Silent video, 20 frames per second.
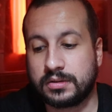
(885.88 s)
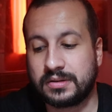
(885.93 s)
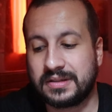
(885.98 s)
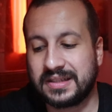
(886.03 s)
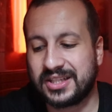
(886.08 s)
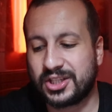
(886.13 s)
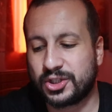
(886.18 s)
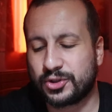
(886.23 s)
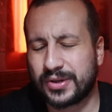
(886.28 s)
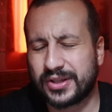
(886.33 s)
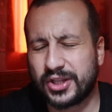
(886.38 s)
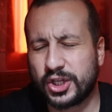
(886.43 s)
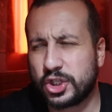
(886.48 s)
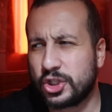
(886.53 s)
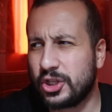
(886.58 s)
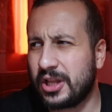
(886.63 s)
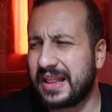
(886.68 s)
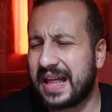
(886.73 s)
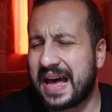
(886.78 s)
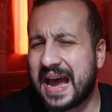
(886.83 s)
the
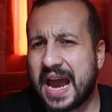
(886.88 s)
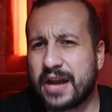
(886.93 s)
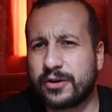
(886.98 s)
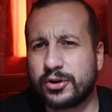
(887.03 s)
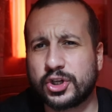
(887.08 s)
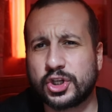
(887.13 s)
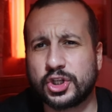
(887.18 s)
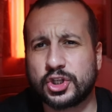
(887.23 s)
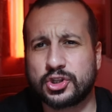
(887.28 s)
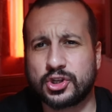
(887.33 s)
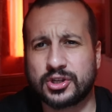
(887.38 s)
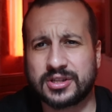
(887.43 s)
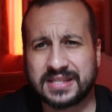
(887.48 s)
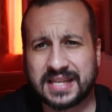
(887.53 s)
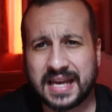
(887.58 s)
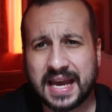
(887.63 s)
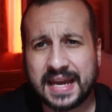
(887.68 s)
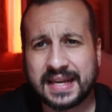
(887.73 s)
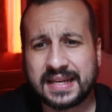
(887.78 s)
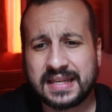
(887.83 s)
traditional Irish
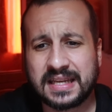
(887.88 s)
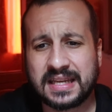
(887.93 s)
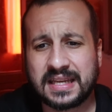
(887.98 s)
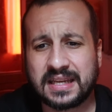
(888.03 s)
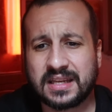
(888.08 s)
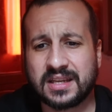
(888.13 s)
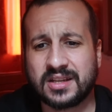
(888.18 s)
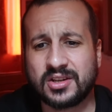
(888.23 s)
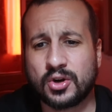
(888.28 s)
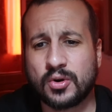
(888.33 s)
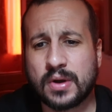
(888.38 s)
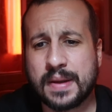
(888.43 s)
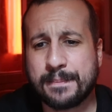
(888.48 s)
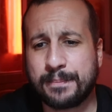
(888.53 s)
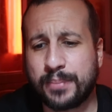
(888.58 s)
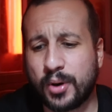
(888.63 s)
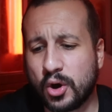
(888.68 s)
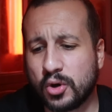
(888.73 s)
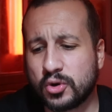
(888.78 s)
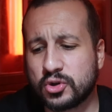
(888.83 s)
society, you know,
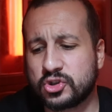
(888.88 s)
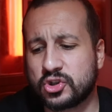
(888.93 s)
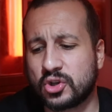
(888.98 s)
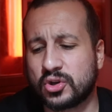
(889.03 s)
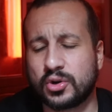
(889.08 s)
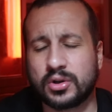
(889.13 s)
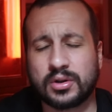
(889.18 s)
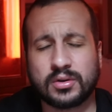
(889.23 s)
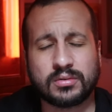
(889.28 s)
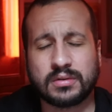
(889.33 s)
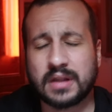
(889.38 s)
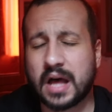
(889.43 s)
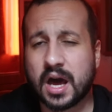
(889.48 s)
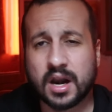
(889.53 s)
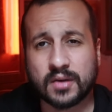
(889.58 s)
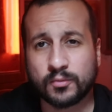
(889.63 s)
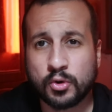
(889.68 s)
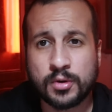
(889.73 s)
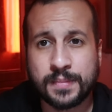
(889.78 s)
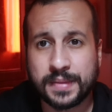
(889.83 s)
imposed on a
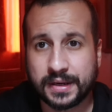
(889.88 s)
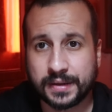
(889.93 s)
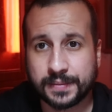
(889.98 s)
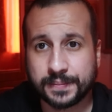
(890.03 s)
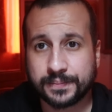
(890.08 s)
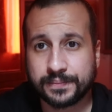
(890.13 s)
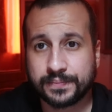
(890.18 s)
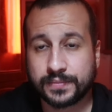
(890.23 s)
lot of women.